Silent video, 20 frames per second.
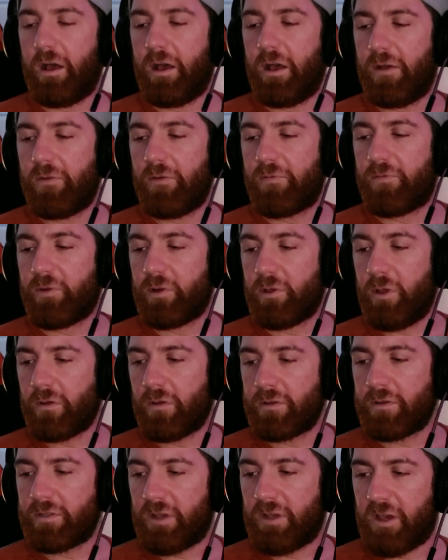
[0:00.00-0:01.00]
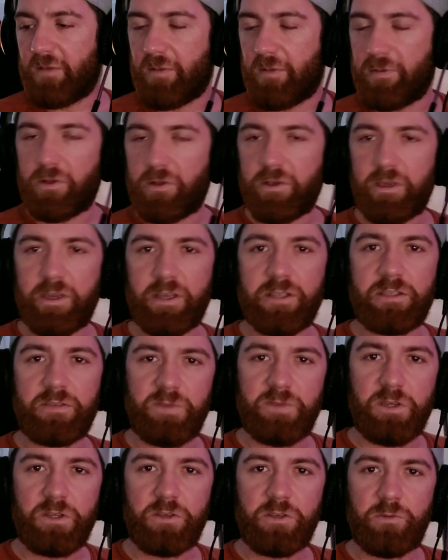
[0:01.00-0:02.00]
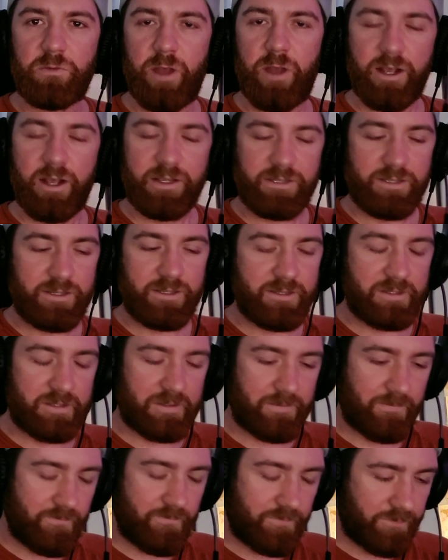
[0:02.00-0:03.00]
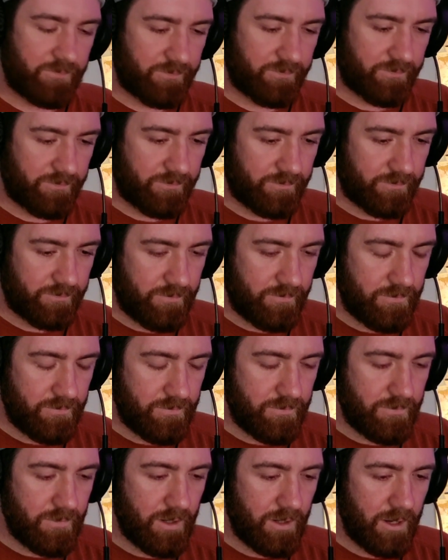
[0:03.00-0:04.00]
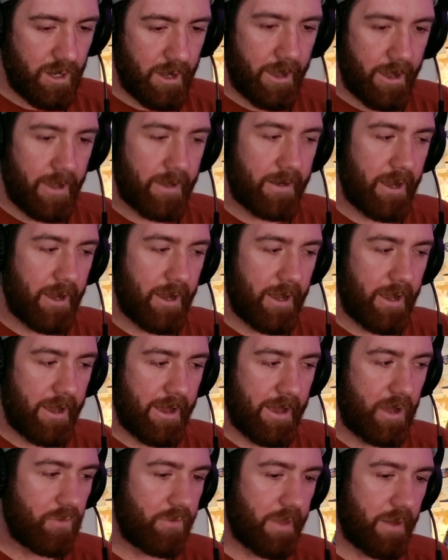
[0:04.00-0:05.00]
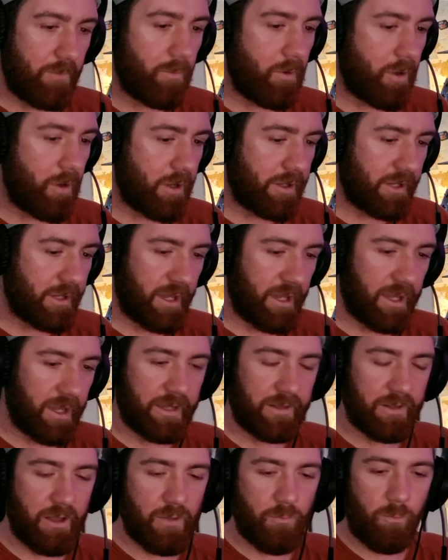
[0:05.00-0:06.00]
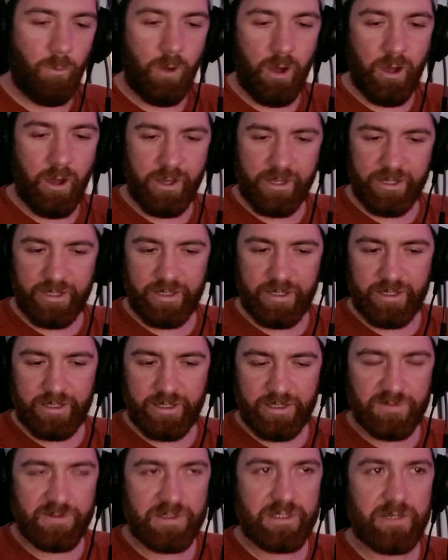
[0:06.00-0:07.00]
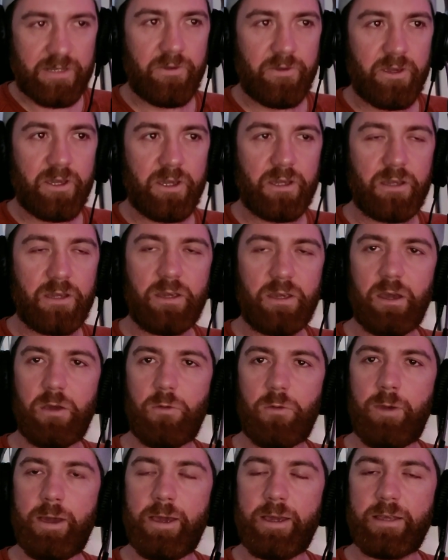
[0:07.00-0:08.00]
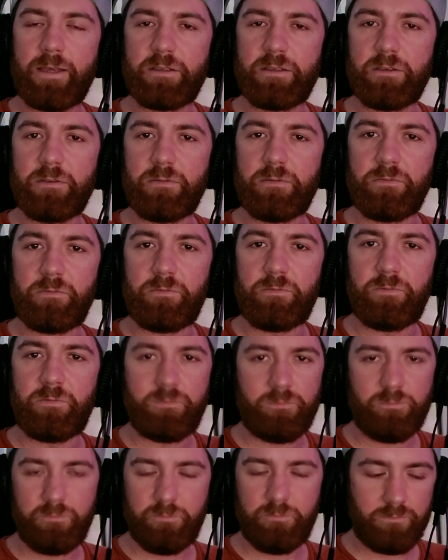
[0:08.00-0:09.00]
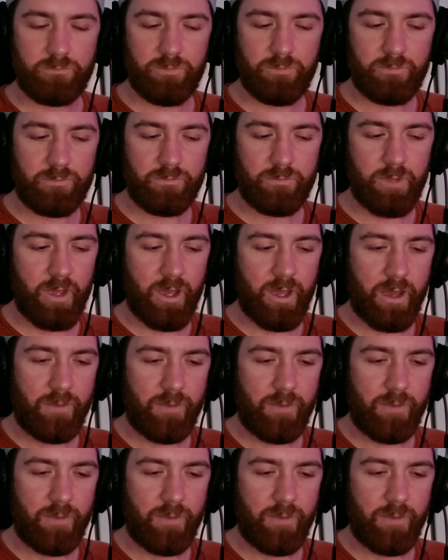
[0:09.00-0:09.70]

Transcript: for a long time I've been looking into fusion reactors and how they're working, like why specific ways of